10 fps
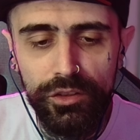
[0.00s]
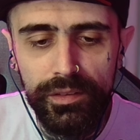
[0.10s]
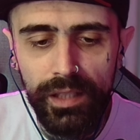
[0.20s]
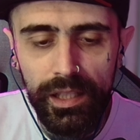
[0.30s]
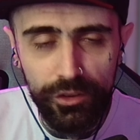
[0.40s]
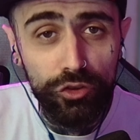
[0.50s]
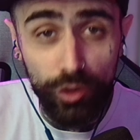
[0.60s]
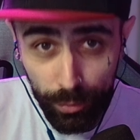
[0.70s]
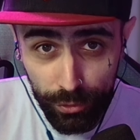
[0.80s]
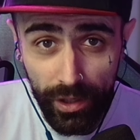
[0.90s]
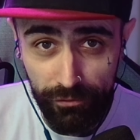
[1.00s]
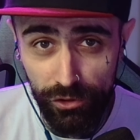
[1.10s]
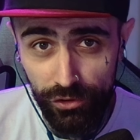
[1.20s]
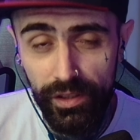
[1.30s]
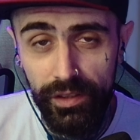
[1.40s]
That is just a
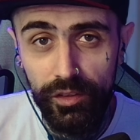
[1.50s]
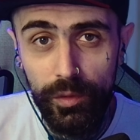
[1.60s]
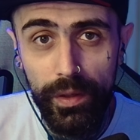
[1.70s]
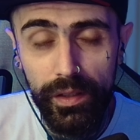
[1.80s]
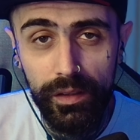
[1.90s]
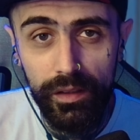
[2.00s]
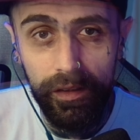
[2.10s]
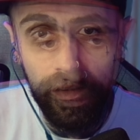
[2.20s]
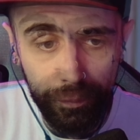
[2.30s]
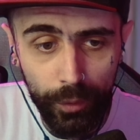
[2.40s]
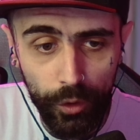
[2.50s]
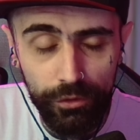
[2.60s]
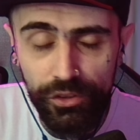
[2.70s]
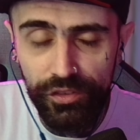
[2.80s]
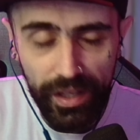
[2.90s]
preference thing to me. But there
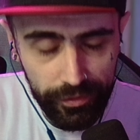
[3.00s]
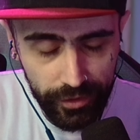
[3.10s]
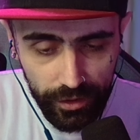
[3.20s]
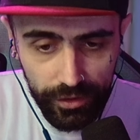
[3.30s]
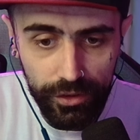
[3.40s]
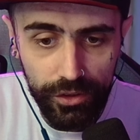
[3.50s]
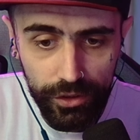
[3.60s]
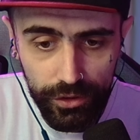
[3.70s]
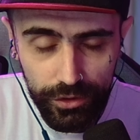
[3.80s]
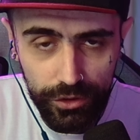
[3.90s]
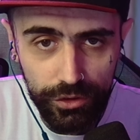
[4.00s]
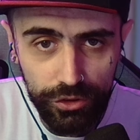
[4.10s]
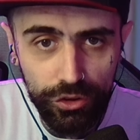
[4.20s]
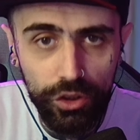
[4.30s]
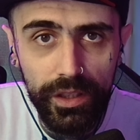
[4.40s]
is definitely the
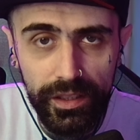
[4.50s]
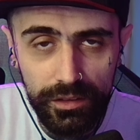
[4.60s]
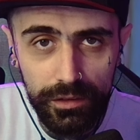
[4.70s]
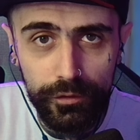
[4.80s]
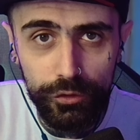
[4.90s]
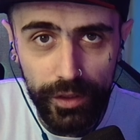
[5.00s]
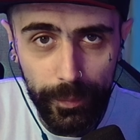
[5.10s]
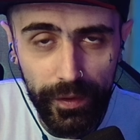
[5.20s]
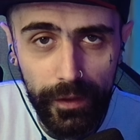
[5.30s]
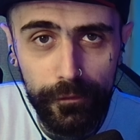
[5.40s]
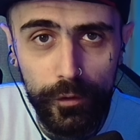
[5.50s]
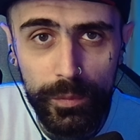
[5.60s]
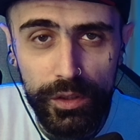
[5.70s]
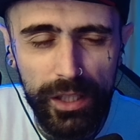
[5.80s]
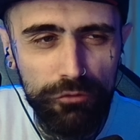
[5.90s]
subtle hints of grape there for
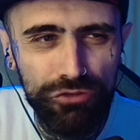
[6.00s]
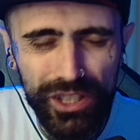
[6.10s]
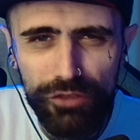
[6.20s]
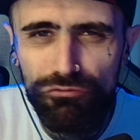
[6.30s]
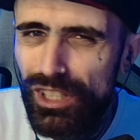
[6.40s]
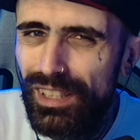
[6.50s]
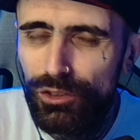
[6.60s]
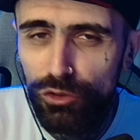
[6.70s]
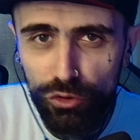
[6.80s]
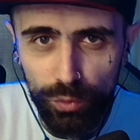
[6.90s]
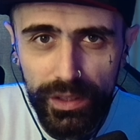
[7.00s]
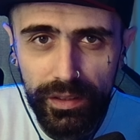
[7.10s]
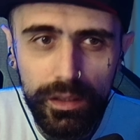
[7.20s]
me, like really, really sweet.